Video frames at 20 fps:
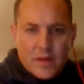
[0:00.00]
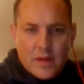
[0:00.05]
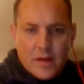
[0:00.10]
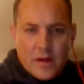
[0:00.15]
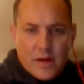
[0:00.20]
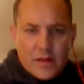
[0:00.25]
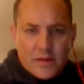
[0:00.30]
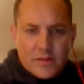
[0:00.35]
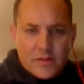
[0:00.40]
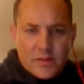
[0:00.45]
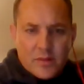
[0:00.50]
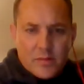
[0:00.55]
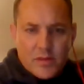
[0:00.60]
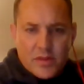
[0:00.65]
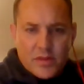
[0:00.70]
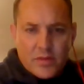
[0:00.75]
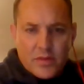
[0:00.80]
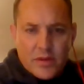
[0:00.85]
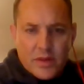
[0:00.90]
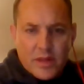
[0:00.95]
All right. So number
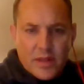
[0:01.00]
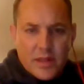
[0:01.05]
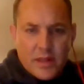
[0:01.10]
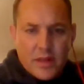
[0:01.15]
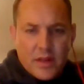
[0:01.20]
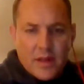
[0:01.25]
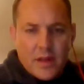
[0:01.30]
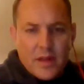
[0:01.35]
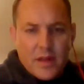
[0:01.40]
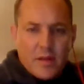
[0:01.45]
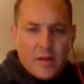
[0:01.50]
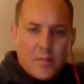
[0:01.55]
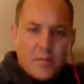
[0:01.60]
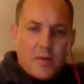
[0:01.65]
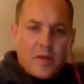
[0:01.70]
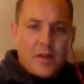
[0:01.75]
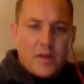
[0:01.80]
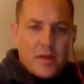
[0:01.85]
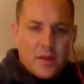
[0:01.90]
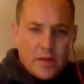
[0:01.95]
3,
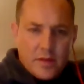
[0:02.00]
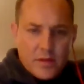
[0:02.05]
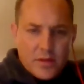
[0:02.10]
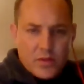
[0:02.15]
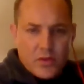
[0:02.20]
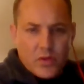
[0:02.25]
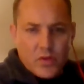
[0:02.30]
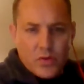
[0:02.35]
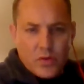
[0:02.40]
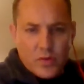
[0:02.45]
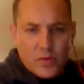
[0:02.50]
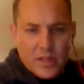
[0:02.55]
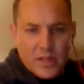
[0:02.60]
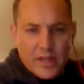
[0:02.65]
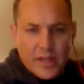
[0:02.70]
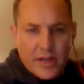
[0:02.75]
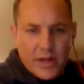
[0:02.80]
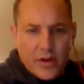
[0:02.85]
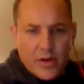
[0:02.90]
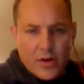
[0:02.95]
the true
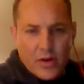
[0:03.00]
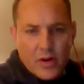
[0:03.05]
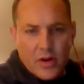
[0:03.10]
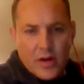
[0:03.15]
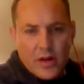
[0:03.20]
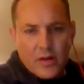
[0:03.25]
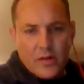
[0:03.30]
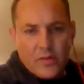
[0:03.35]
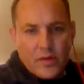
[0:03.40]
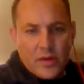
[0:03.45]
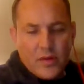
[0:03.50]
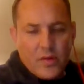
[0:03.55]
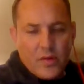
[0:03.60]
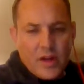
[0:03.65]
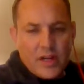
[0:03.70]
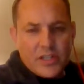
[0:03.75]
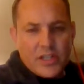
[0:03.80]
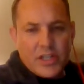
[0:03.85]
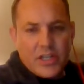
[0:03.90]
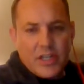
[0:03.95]
linear
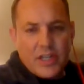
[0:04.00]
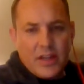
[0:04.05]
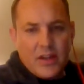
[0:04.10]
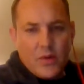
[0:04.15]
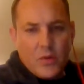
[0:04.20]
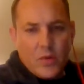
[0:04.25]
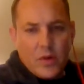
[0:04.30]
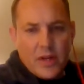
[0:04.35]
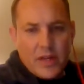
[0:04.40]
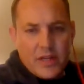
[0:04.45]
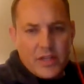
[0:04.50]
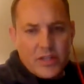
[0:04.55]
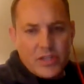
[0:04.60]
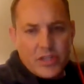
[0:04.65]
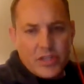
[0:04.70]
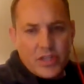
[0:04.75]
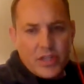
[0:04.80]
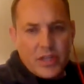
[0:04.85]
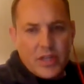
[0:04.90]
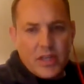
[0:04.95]
regression
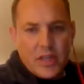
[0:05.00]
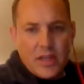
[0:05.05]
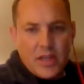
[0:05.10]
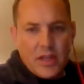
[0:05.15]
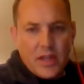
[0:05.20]
equation.